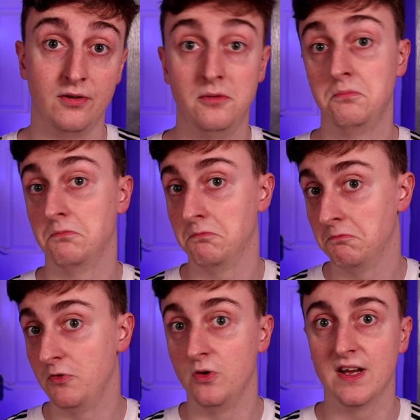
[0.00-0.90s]
to,
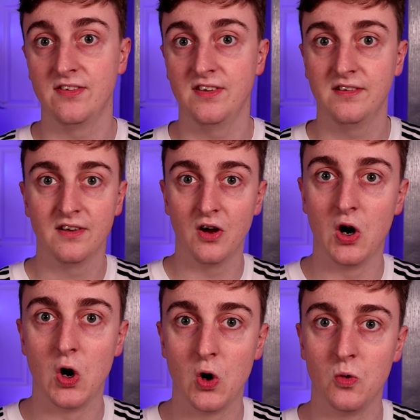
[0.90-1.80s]
you guess it,
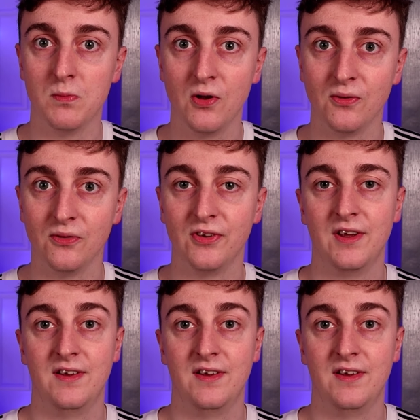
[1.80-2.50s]
all models